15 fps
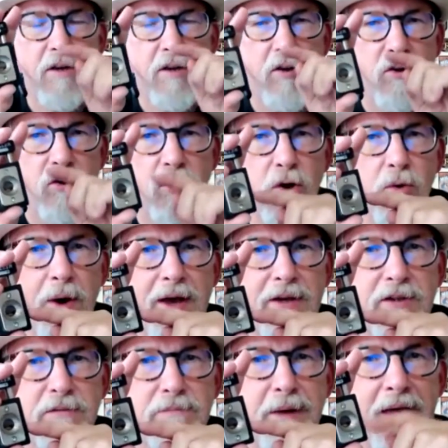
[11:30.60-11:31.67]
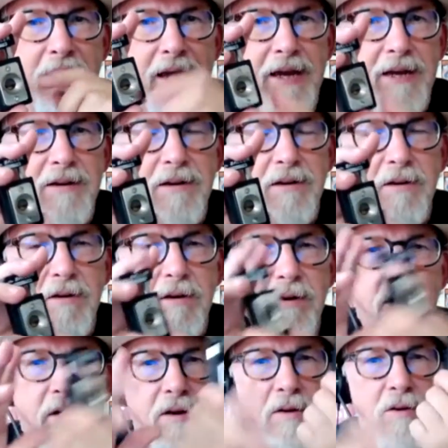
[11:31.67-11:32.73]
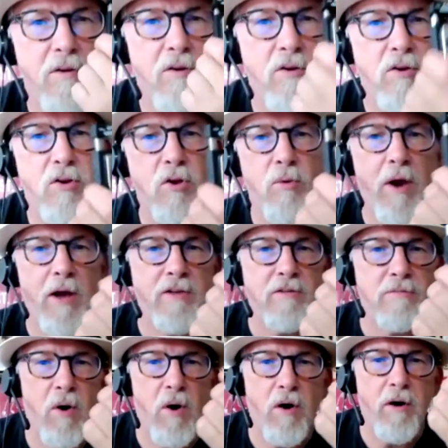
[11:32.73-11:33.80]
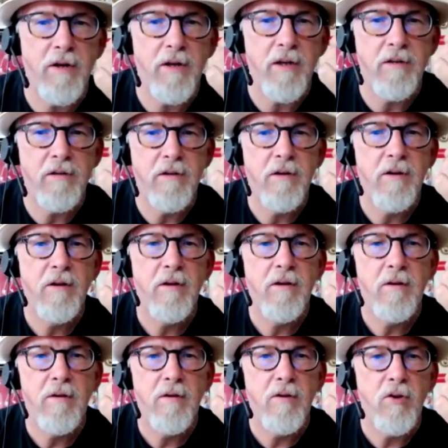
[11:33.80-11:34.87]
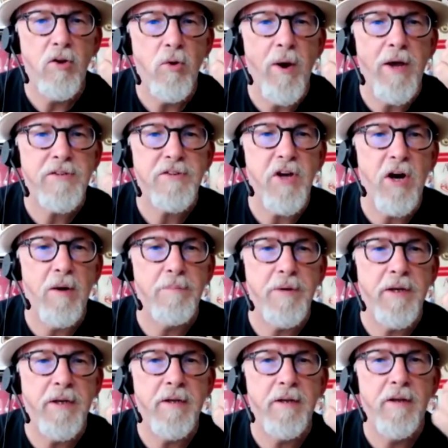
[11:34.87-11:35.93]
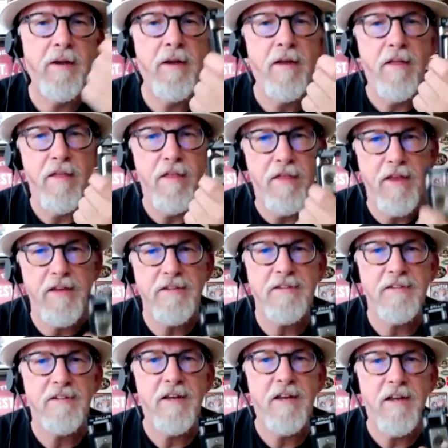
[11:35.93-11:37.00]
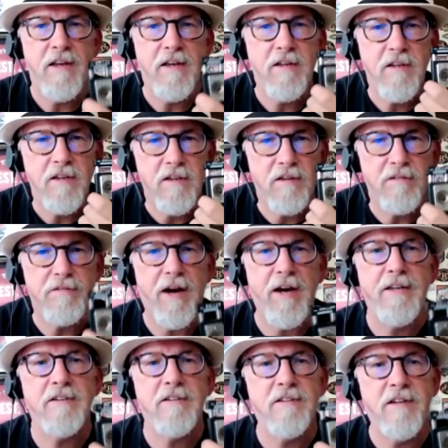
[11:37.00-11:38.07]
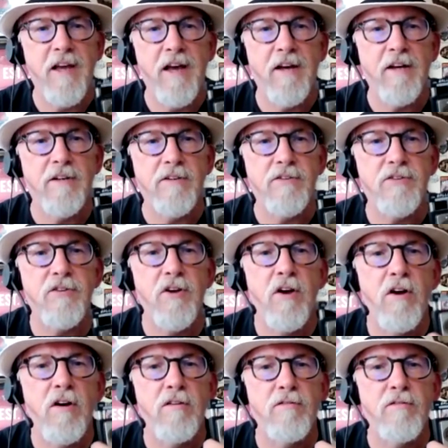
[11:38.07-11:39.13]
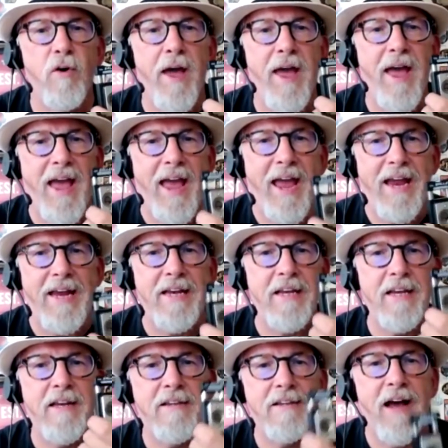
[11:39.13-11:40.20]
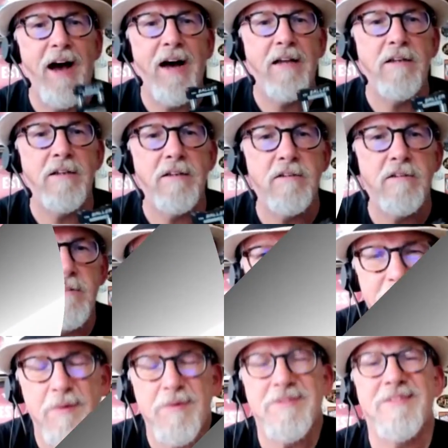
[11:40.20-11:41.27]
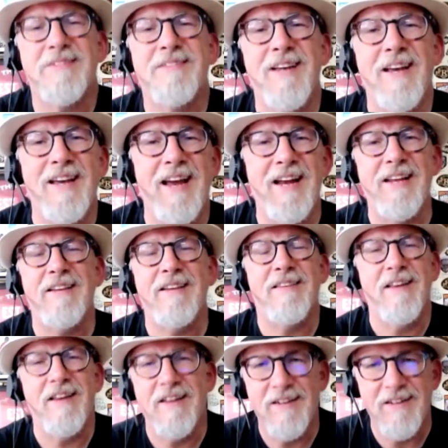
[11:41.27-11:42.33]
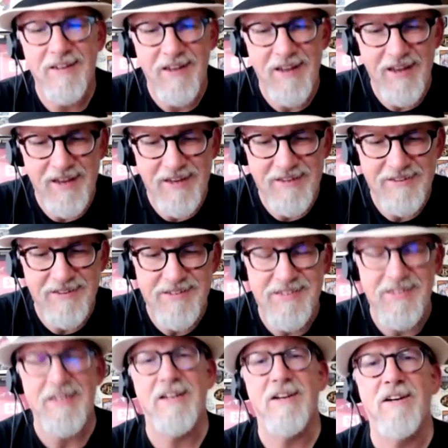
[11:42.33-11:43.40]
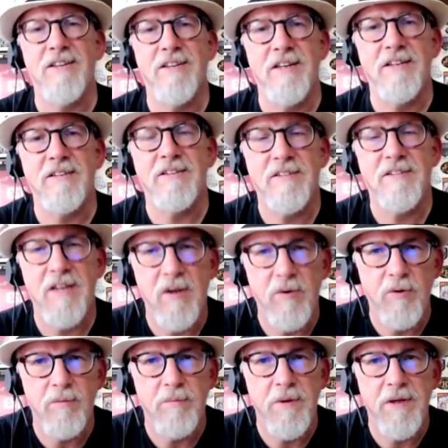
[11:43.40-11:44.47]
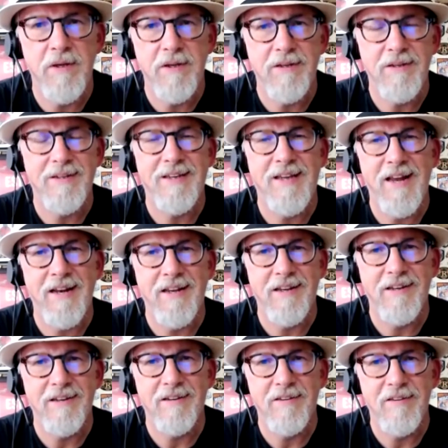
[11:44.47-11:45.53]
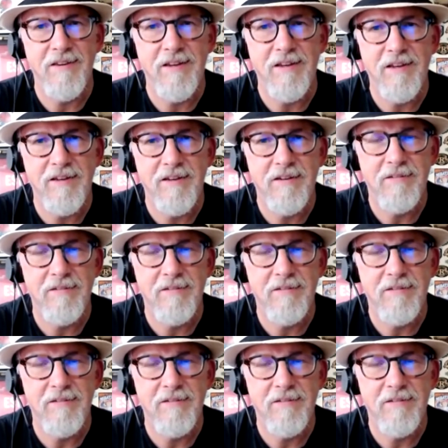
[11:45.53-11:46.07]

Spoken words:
US made, US marketed, US company. This device sells for $80. If I was to say anything as a ding on this, it would be getting the